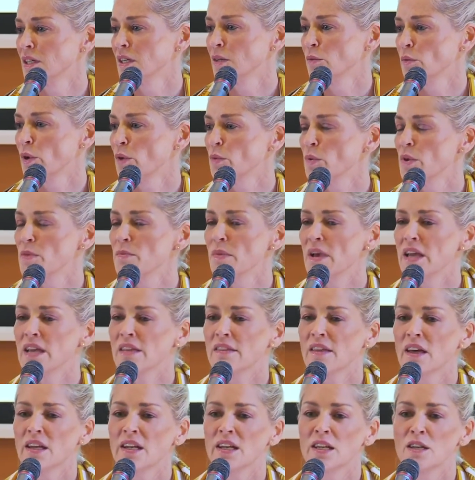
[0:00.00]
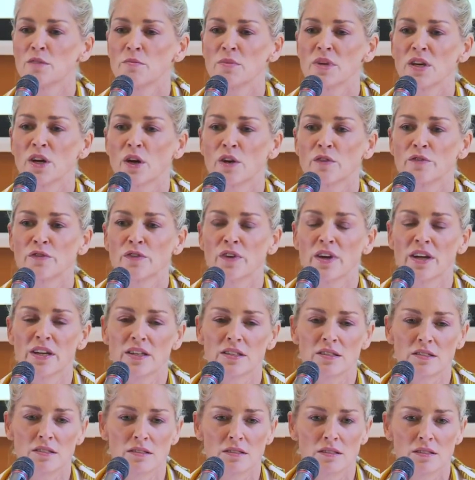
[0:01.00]
When we make that enemy our
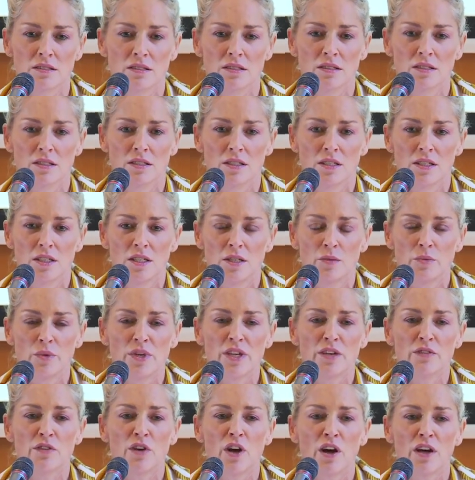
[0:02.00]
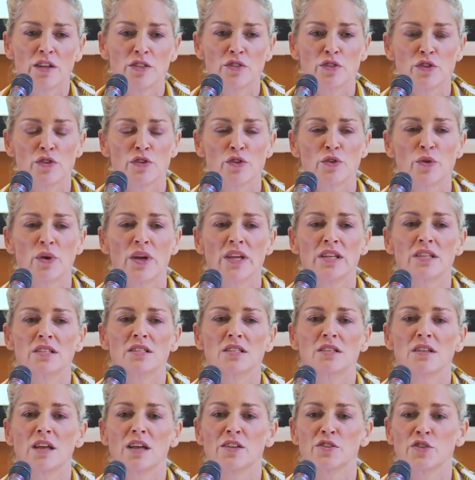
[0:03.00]
friend, we have gone to the
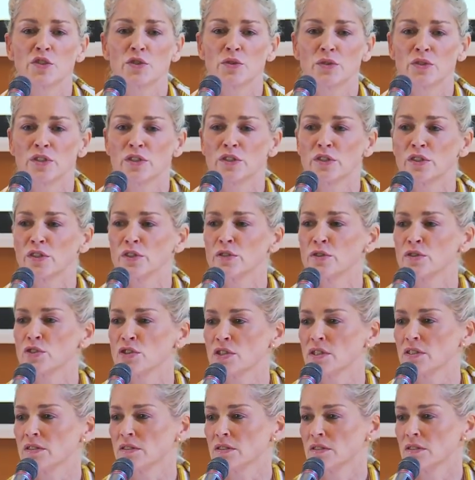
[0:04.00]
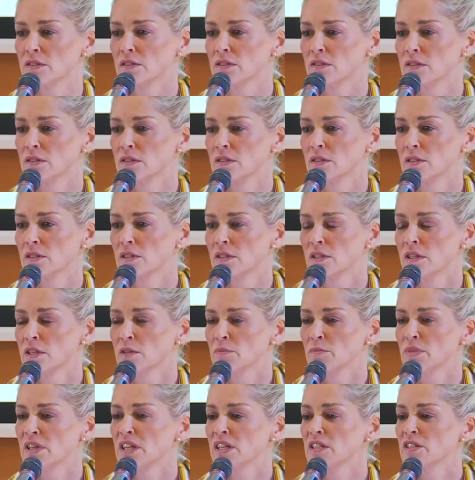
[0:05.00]
greatest logical conclusion,
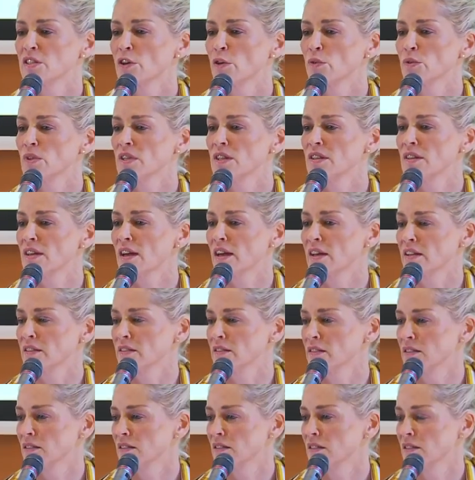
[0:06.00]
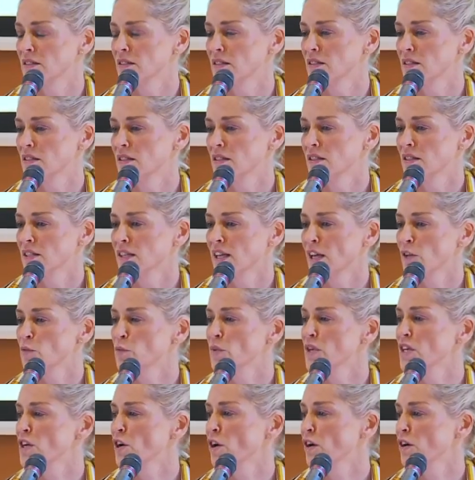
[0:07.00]
because only then can
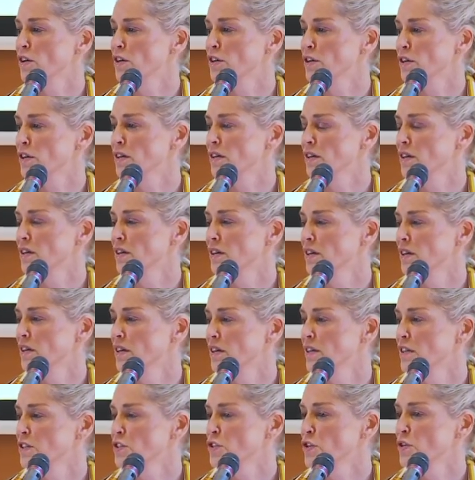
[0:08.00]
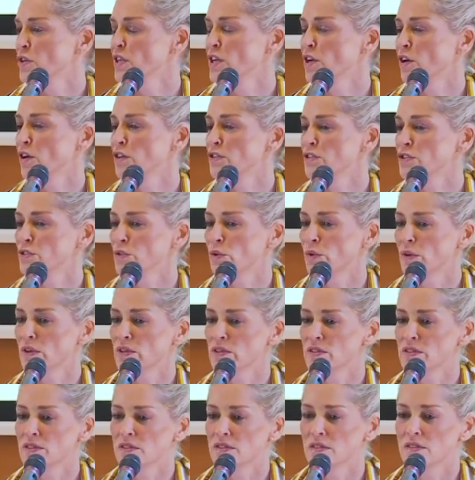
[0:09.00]
we conquer turning our
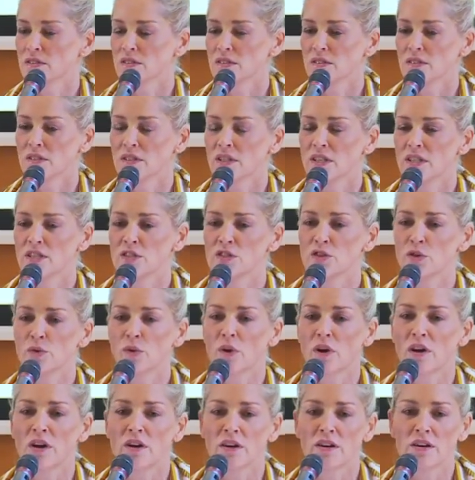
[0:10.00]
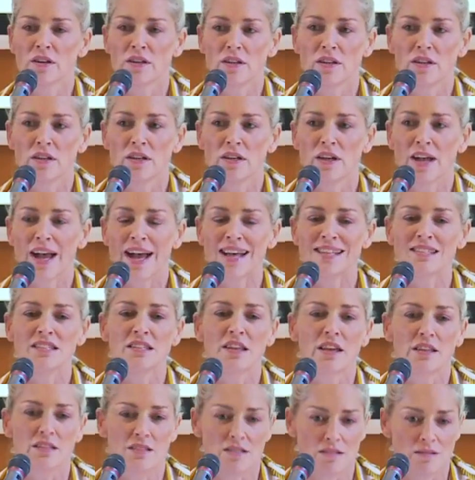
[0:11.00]
swords into our
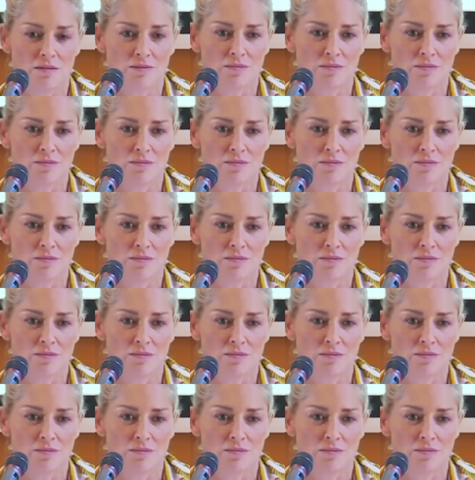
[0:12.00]
asset,